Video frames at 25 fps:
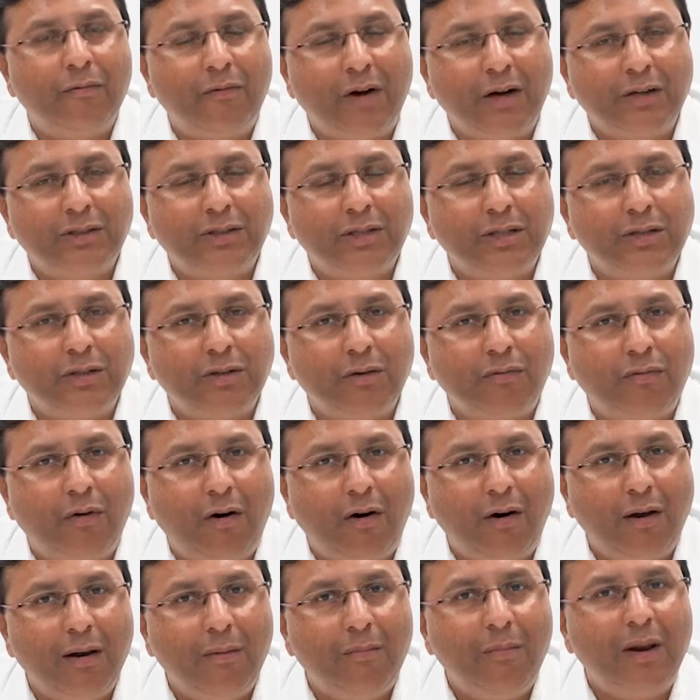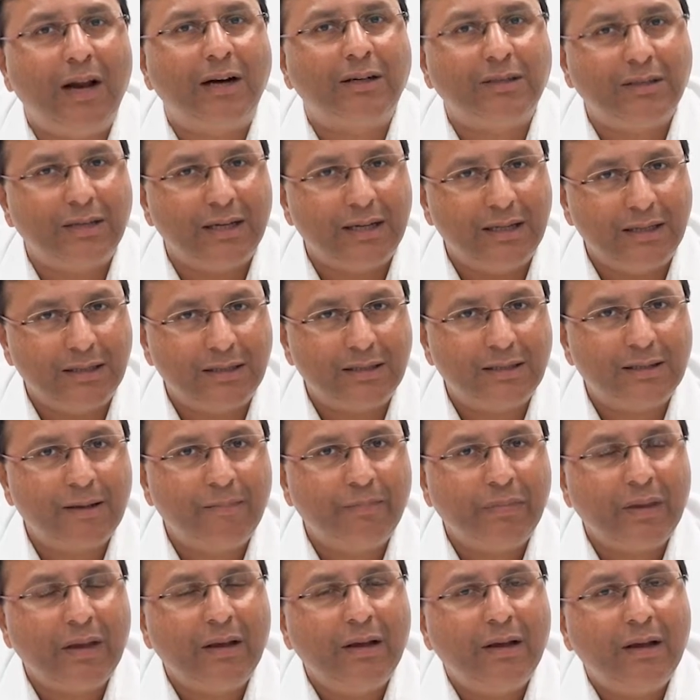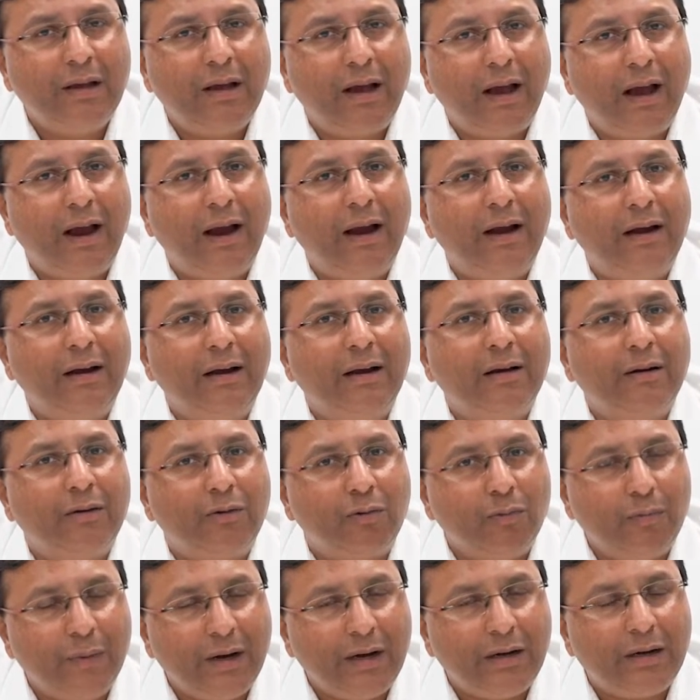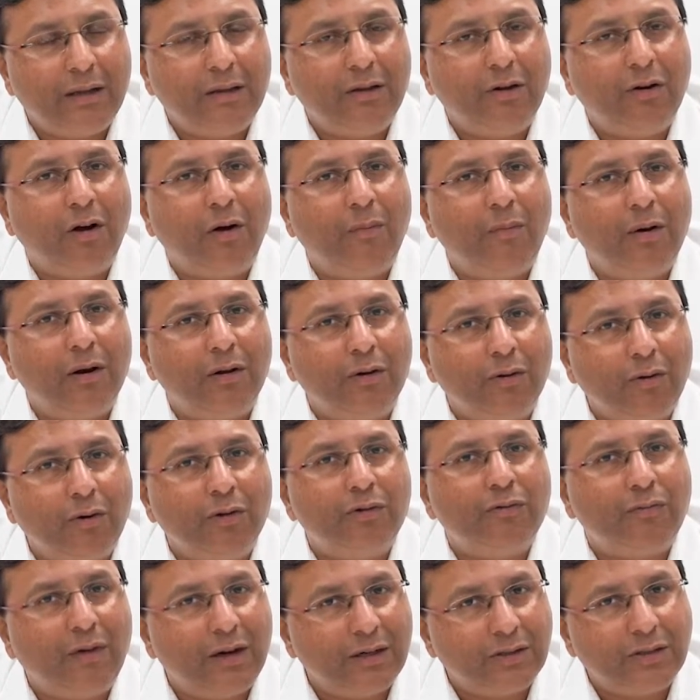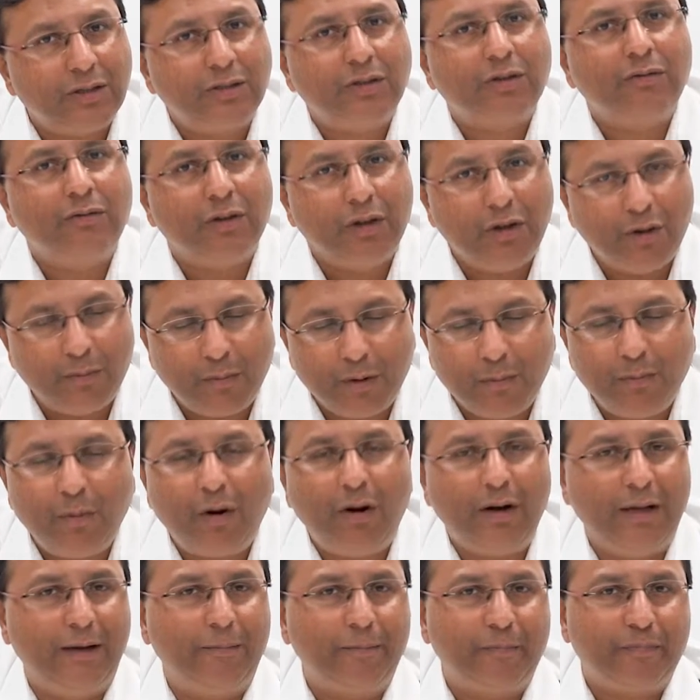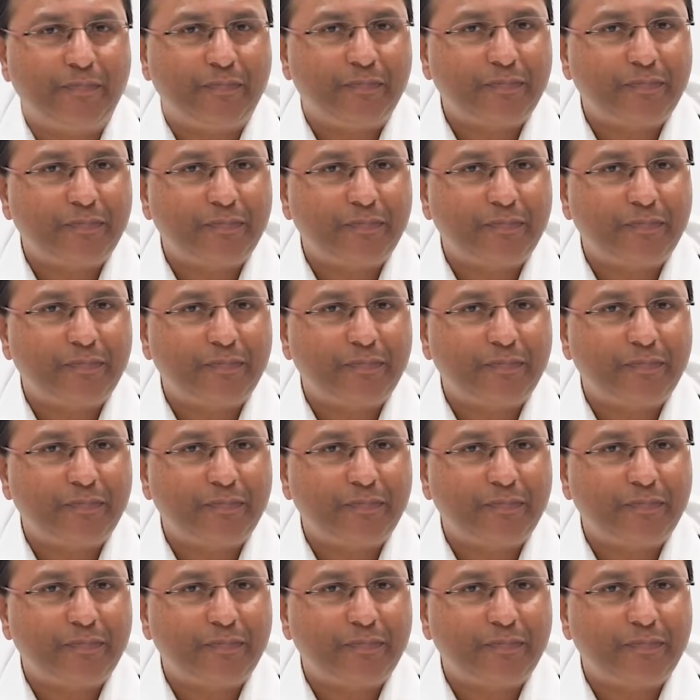functions of all blood cells, and to maintain the normal growth functions of the human body.